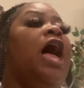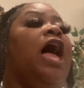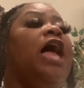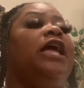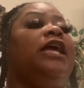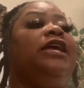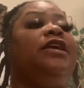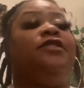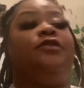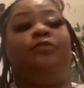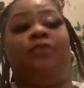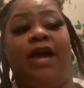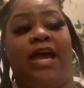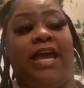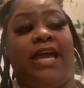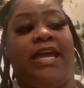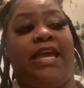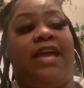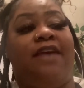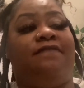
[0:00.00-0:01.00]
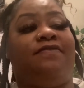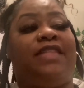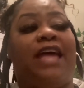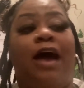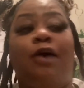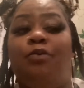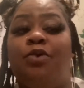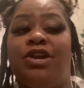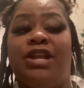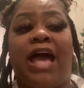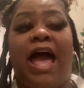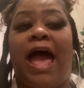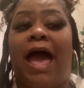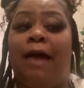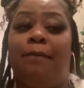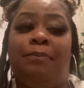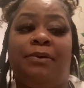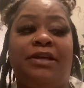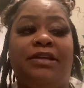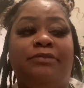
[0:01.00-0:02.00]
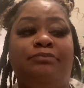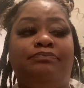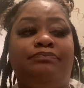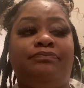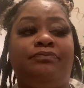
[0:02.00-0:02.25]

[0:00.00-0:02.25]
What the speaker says: Either way, if that were to happen,